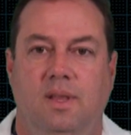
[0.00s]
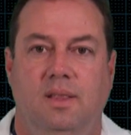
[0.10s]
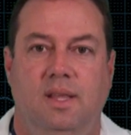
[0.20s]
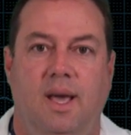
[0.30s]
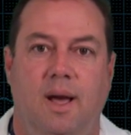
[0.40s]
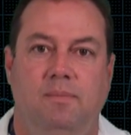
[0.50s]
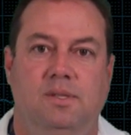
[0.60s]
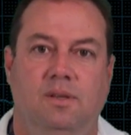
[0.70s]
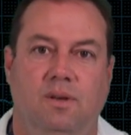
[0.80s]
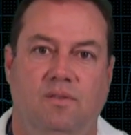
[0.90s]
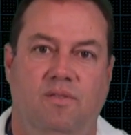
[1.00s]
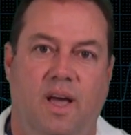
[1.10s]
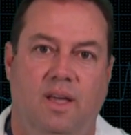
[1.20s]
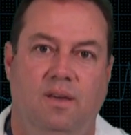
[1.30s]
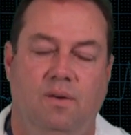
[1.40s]
than the absolute
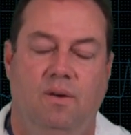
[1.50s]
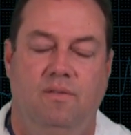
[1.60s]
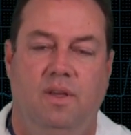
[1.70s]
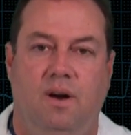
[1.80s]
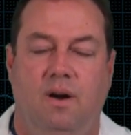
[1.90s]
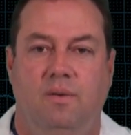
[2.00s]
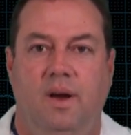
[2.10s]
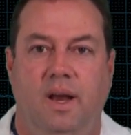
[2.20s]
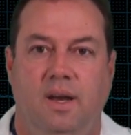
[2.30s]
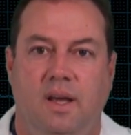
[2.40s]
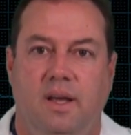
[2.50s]
value of the heart rate